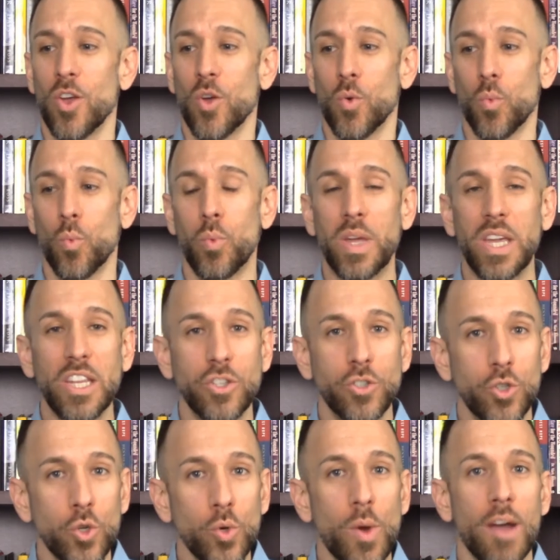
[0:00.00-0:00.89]
we
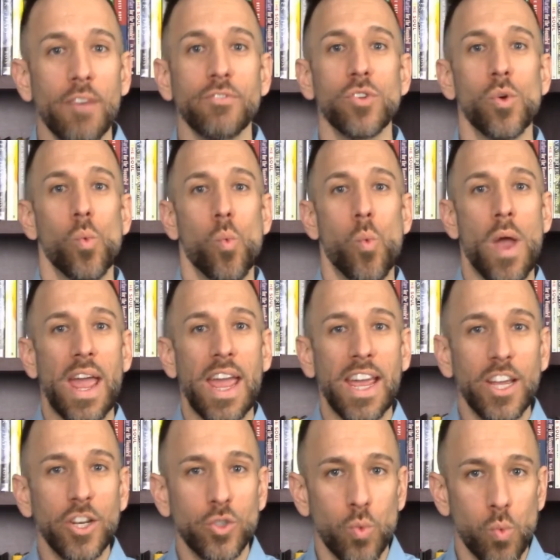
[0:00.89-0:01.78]
do have to
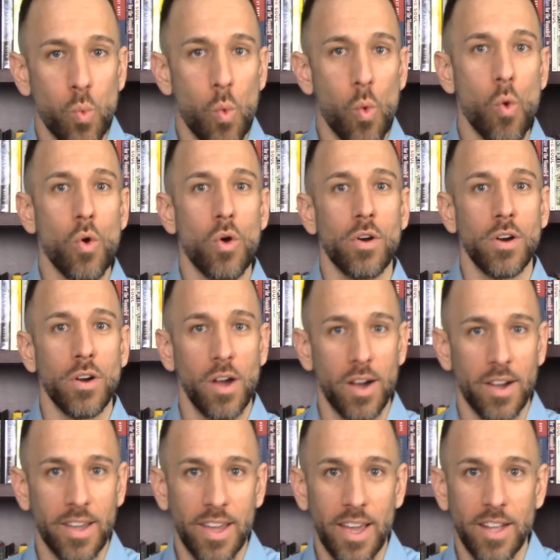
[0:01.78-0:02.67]
wage war
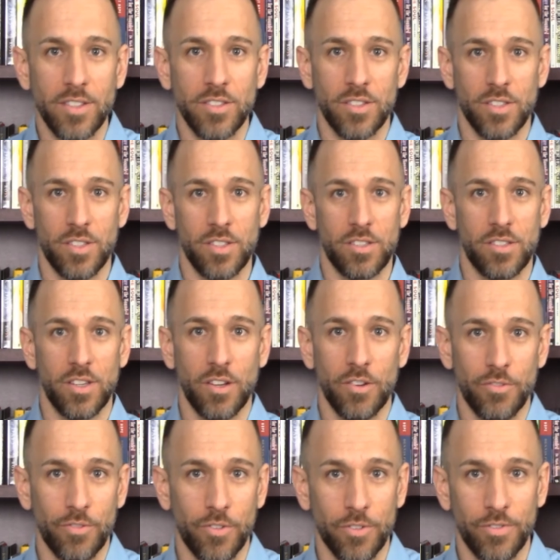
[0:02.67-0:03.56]
against the
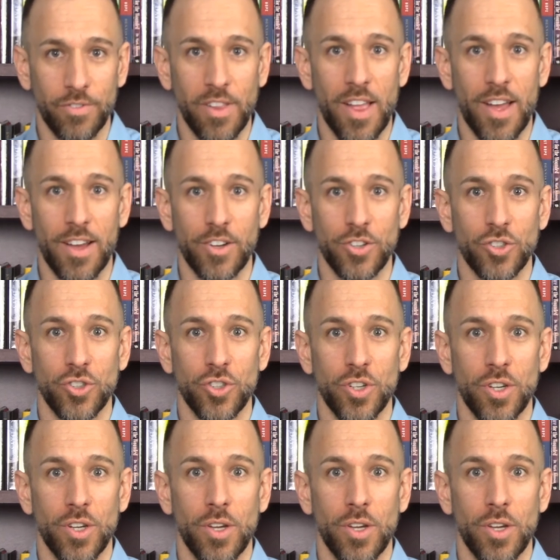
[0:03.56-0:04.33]
sinful flesh.